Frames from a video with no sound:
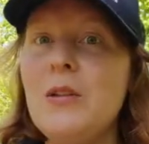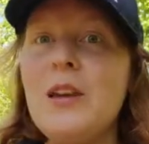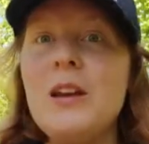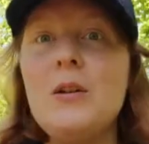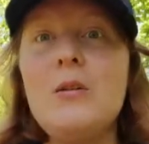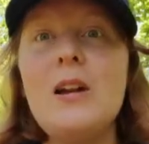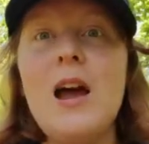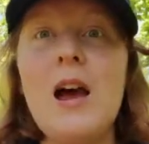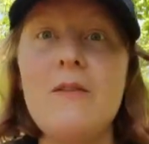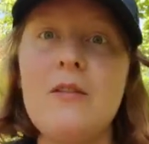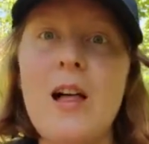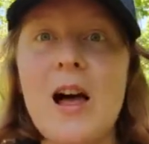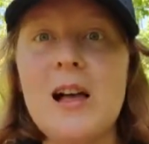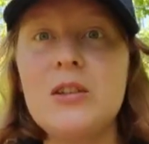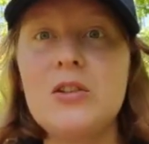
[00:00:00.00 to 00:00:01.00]
They don't have
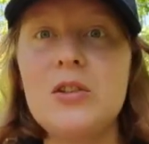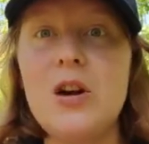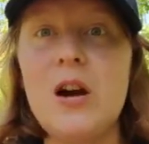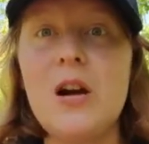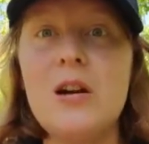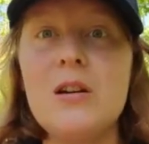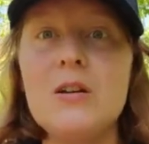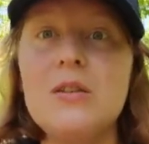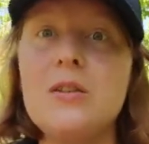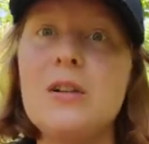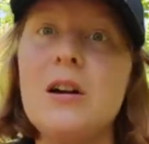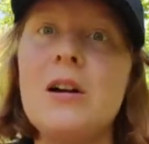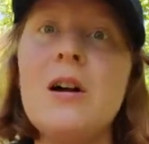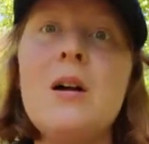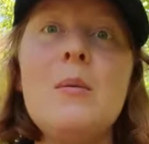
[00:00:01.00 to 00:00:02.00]
glass jars or